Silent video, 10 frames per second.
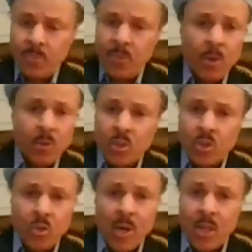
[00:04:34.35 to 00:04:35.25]
those
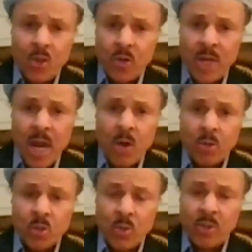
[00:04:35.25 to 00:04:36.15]
20, 30
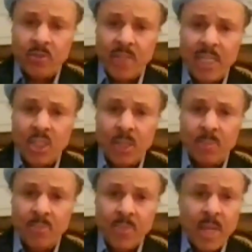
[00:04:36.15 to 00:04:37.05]
hours worth of
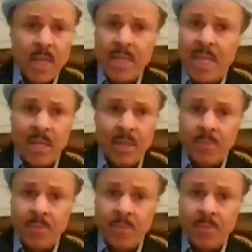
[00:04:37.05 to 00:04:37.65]
teaching that